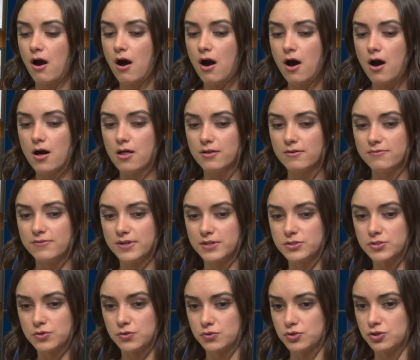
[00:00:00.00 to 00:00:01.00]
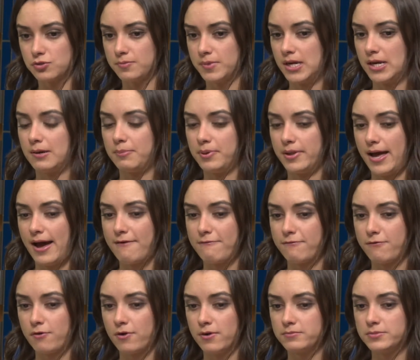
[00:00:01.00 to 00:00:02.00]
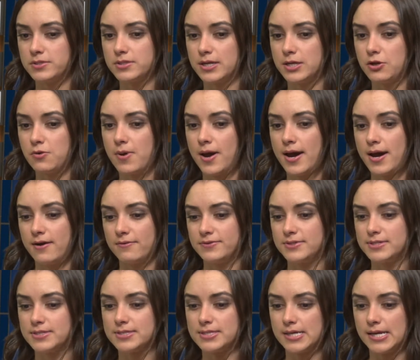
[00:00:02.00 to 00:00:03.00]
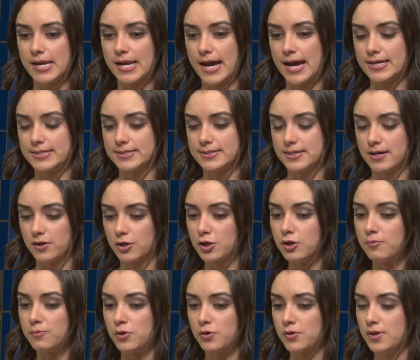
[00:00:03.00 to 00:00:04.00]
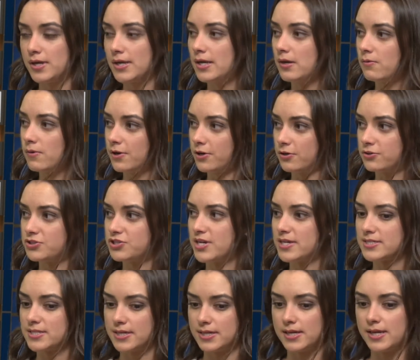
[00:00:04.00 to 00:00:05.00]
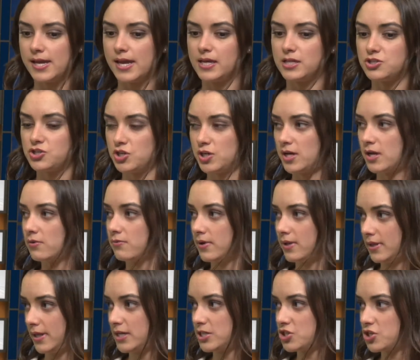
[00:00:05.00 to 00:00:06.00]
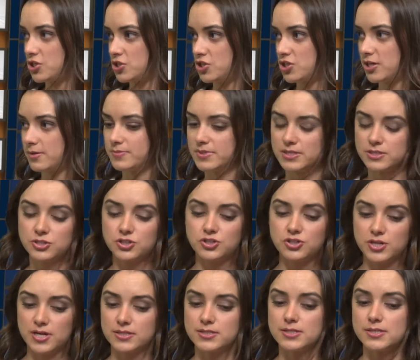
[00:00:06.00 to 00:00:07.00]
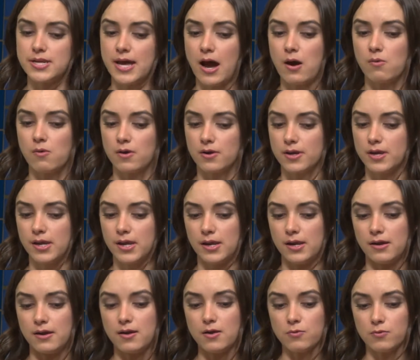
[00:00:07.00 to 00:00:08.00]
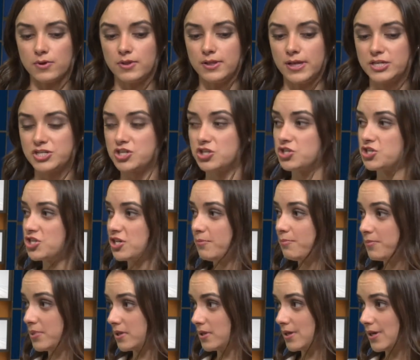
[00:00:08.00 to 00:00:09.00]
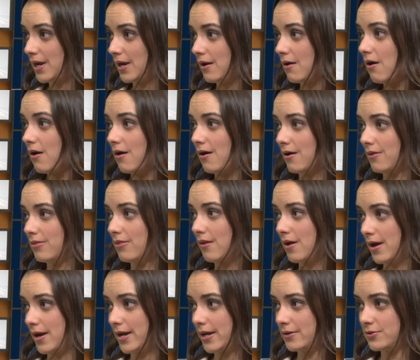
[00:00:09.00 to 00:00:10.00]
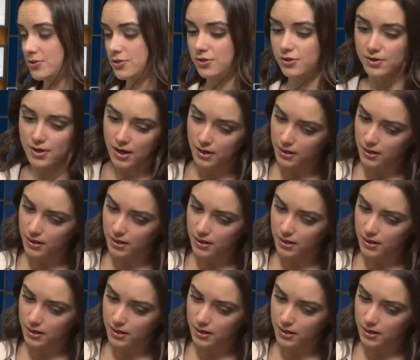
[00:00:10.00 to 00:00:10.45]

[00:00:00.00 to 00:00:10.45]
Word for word: all of these social media platforms, you have to see it as a community where you're just engaging in relationships. It's just mm. networking, relationship building online. So you're not